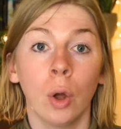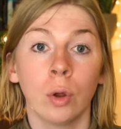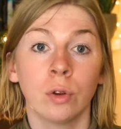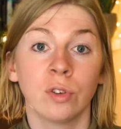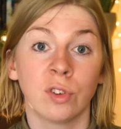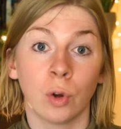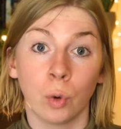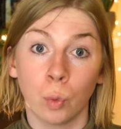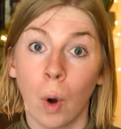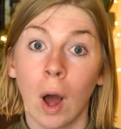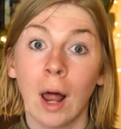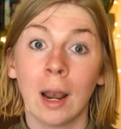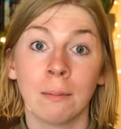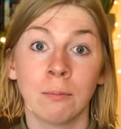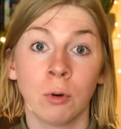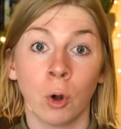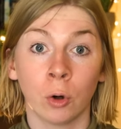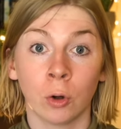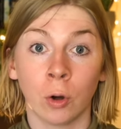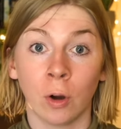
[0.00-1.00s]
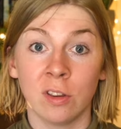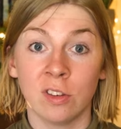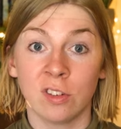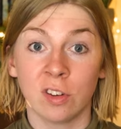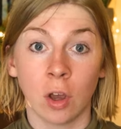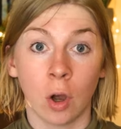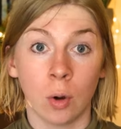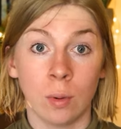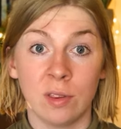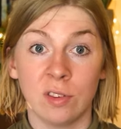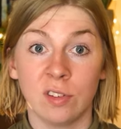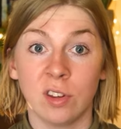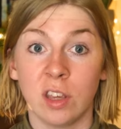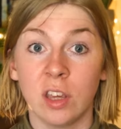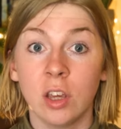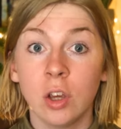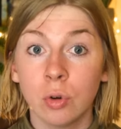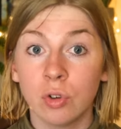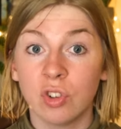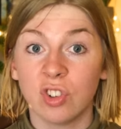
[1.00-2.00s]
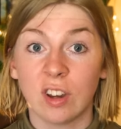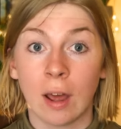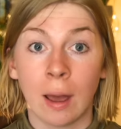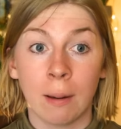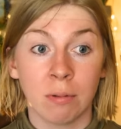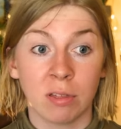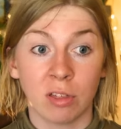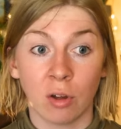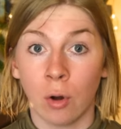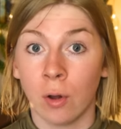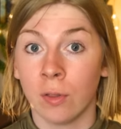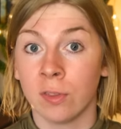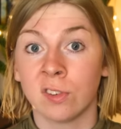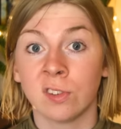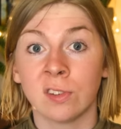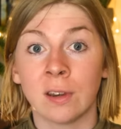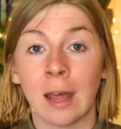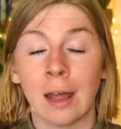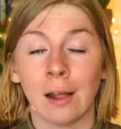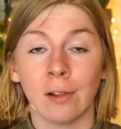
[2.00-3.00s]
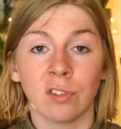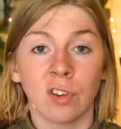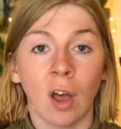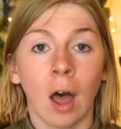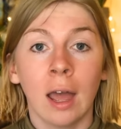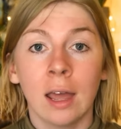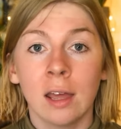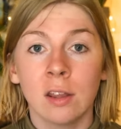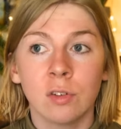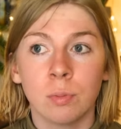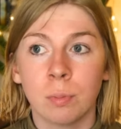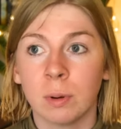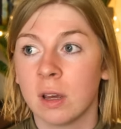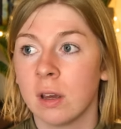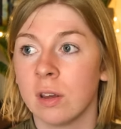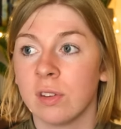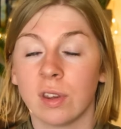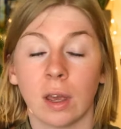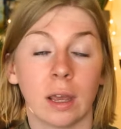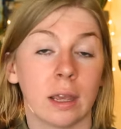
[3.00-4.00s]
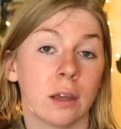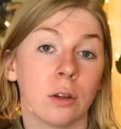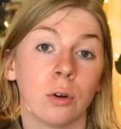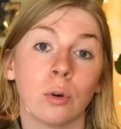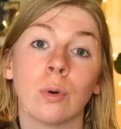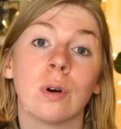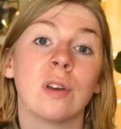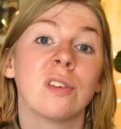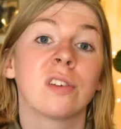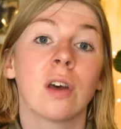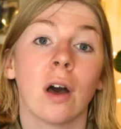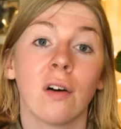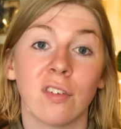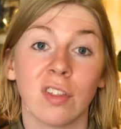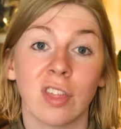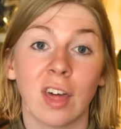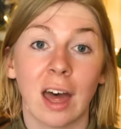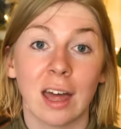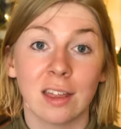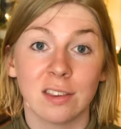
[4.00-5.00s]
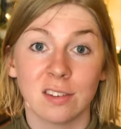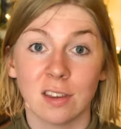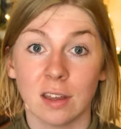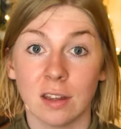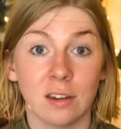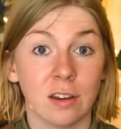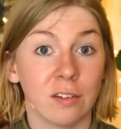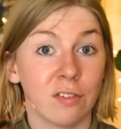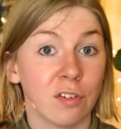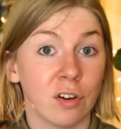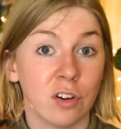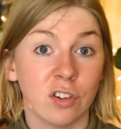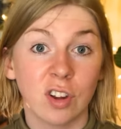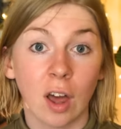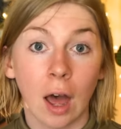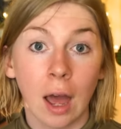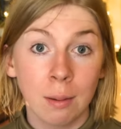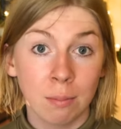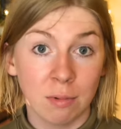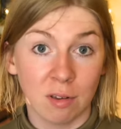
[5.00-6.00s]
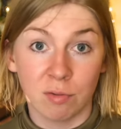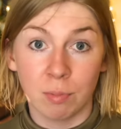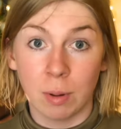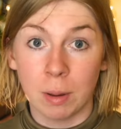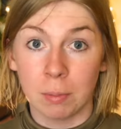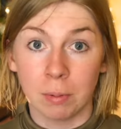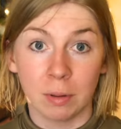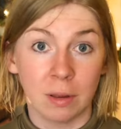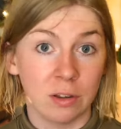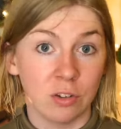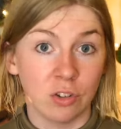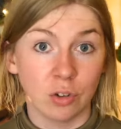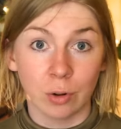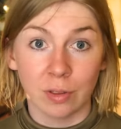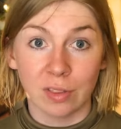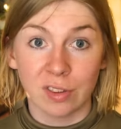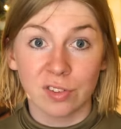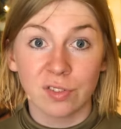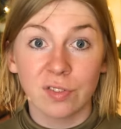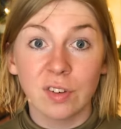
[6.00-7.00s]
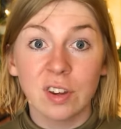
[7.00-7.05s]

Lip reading: So while I'm not going to go into huge depth on snail diet, because I can always cover that a different time if people enjoy this